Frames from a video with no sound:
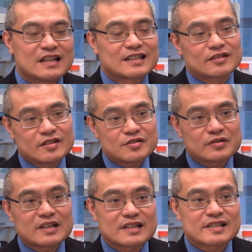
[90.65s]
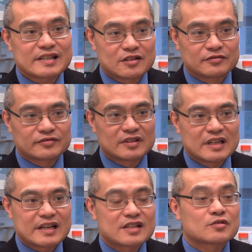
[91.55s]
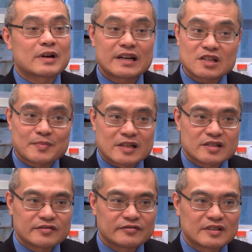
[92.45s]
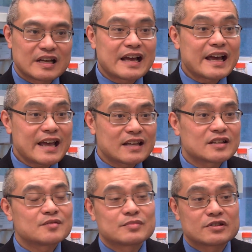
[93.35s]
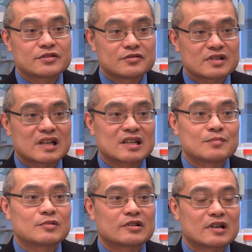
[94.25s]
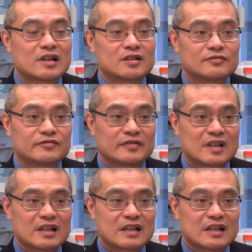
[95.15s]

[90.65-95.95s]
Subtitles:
Now, this drug itself is quite expensive and can produce a number of